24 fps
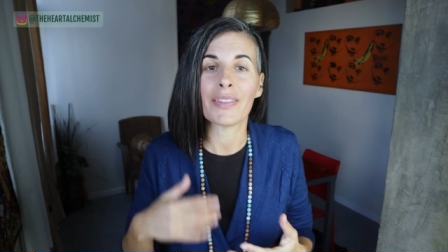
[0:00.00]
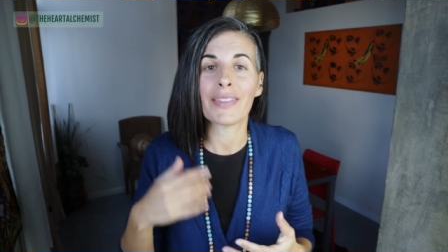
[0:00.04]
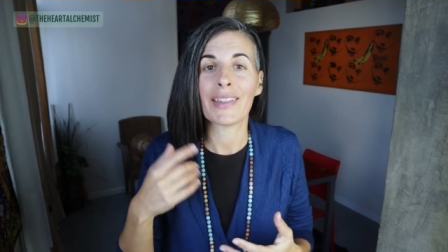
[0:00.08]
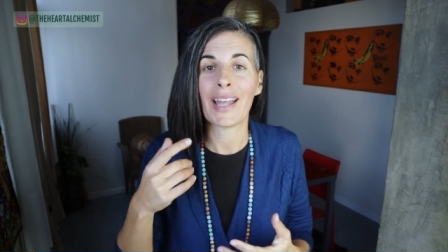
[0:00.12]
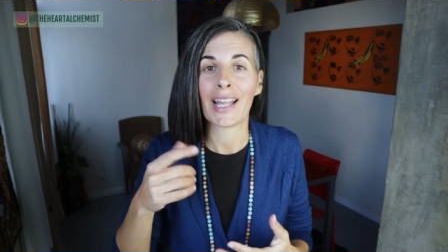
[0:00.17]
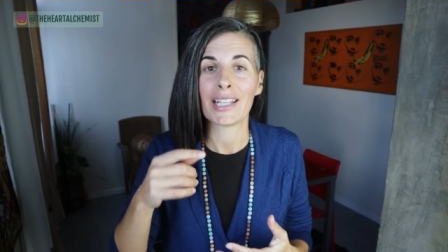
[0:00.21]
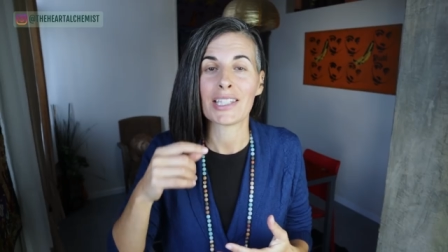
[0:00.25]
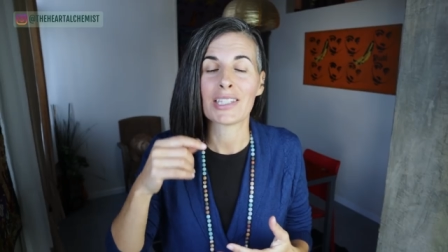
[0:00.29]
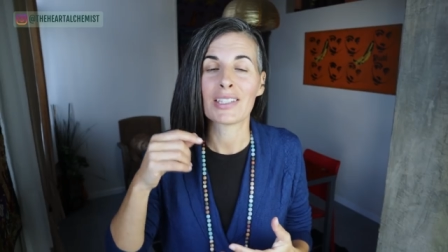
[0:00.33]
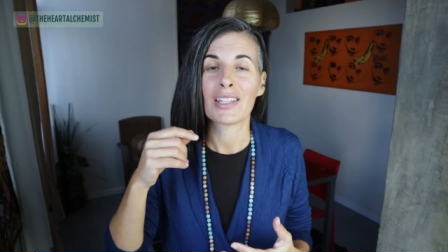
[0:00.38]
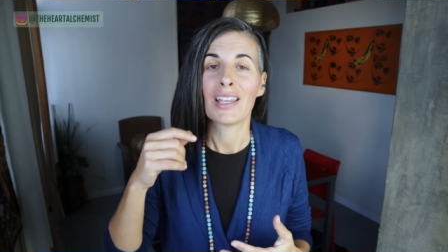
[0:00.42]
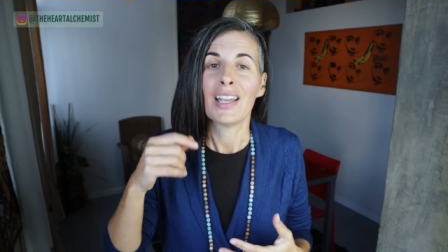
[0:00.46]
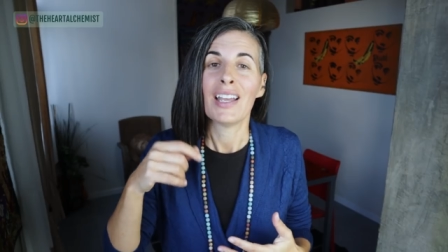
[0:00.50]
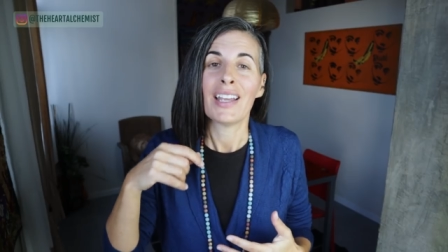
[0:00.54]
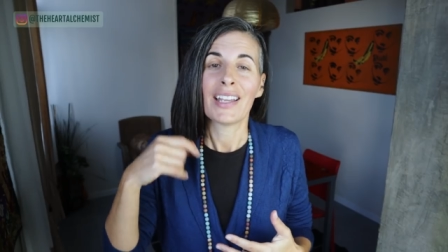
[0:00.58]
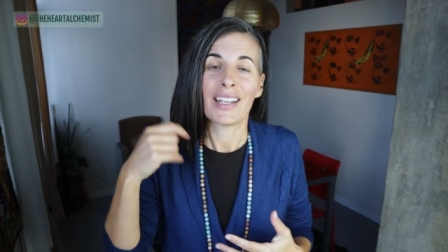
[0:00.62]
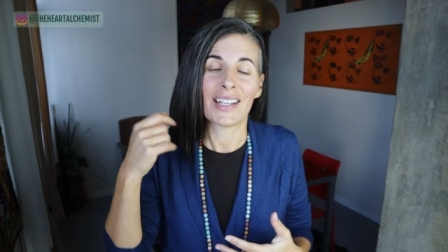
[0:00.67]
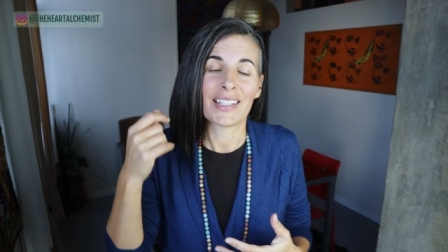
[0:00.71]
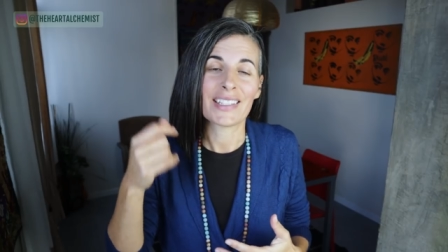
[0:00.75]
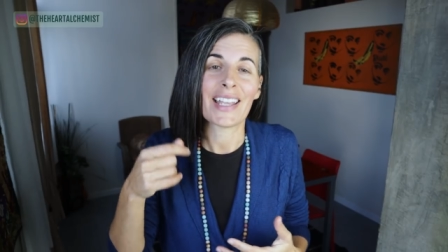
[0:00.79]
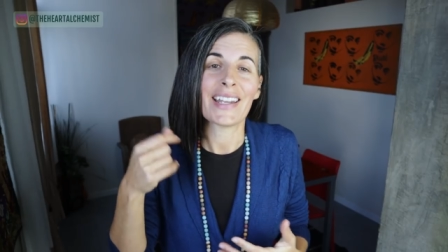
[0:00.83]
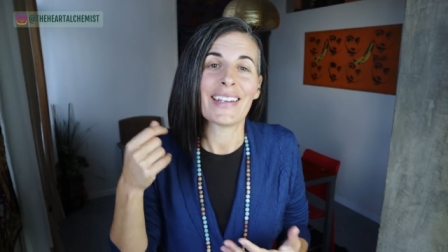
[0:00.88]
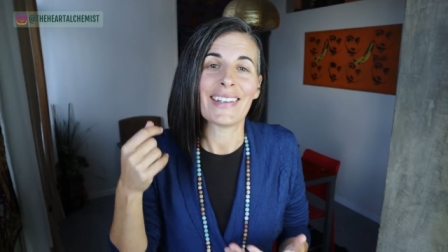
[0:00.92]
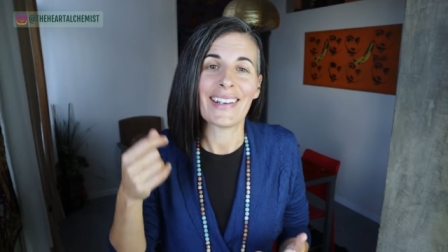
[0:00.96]
And that's
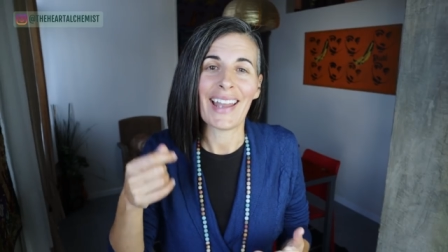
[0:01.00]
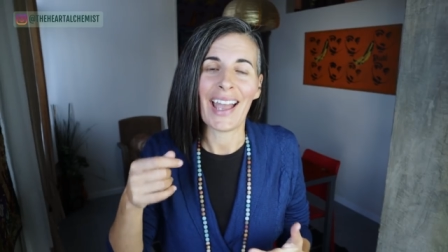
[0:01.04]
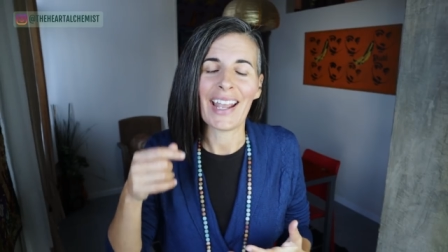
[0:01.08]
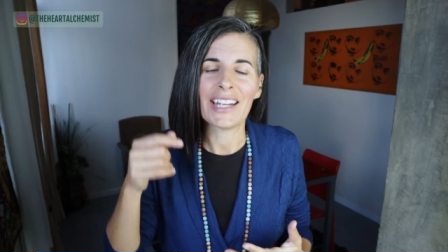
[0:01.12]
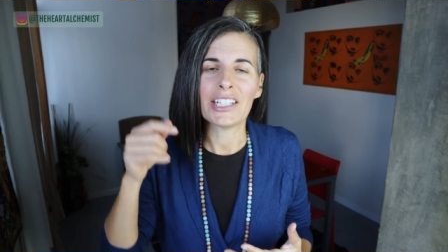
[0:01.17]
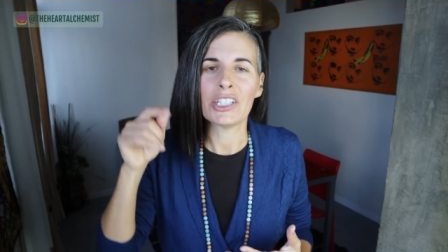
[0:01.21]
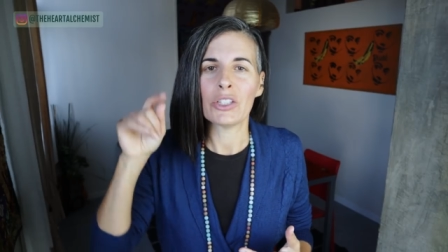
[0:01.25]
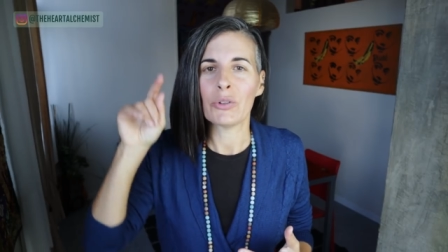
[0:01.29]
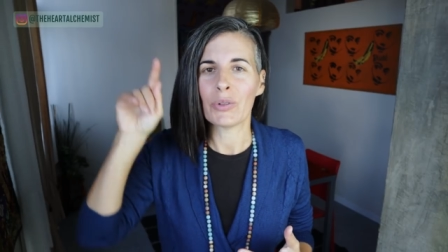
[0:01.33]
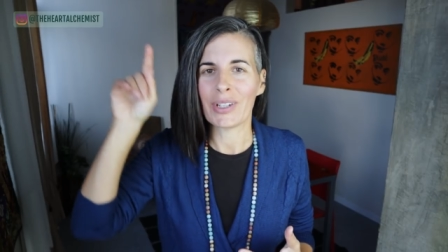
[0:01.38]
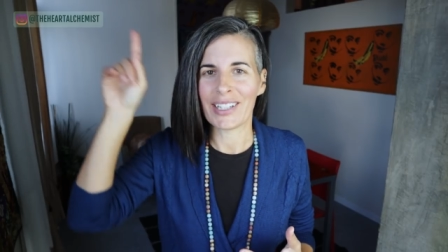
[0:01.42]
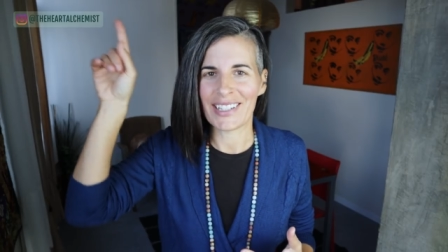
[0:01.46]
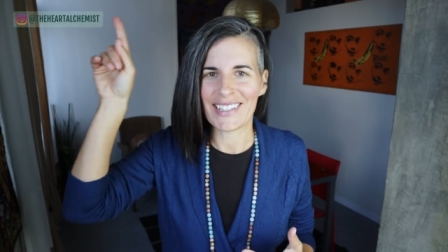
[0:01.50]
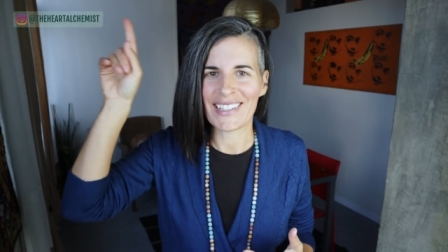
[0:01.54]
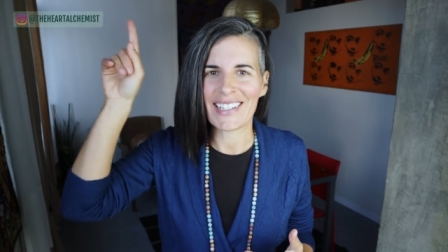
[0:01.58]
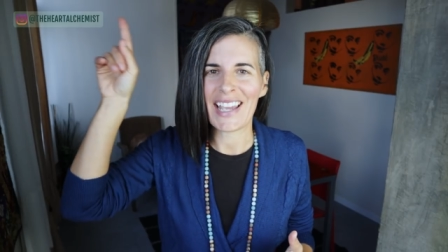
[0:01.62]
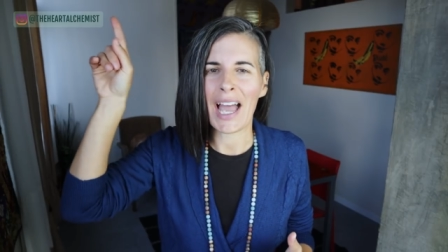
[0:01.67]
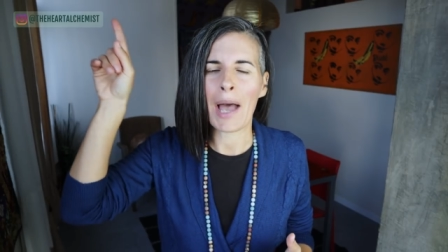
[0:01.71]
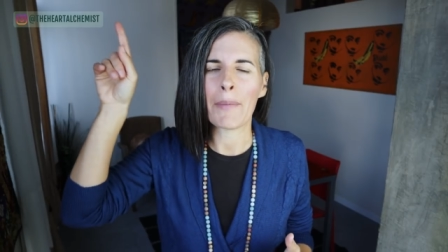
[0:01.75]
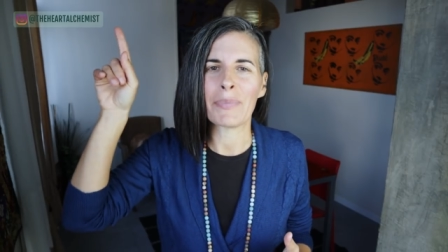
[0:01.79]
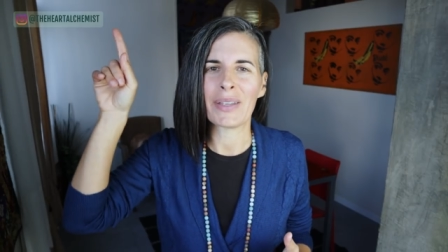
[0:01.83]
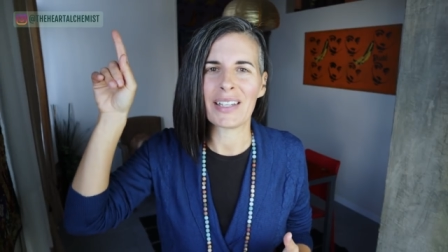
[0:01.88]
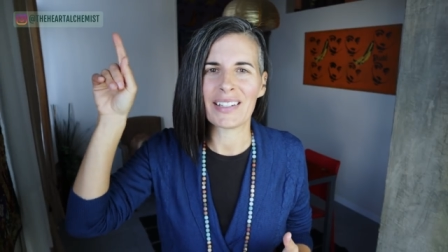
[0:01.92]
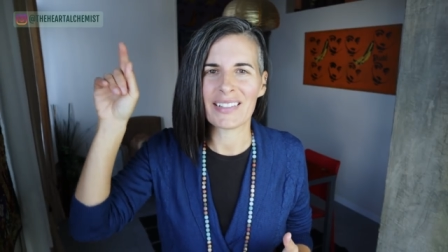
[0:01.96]
because at night you can
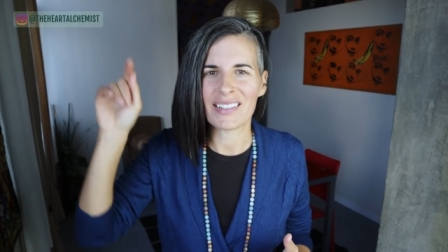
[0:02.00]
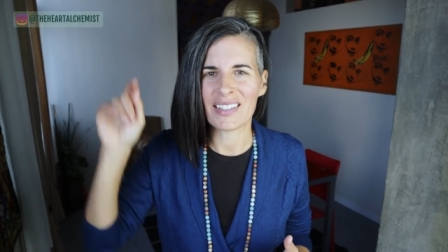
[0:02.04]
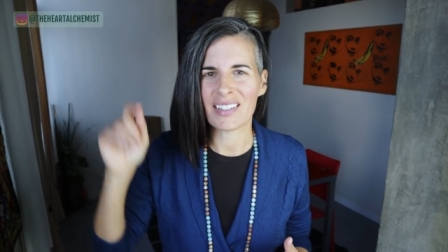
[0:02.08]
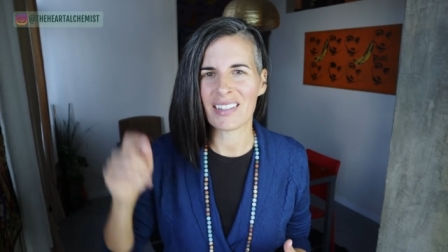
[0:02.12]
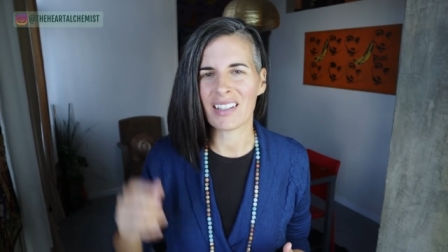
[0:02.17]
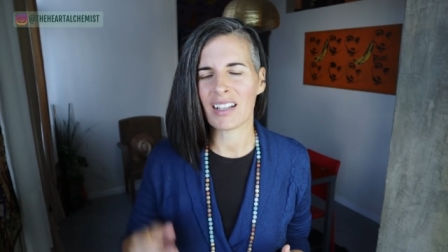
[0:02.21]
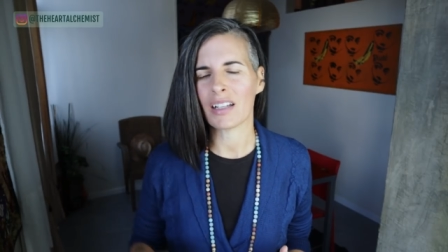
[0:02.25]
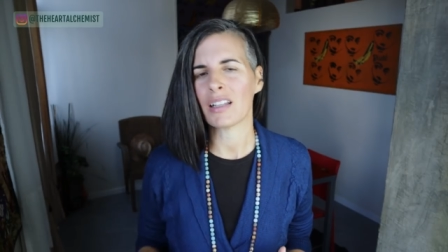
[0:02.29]
tap into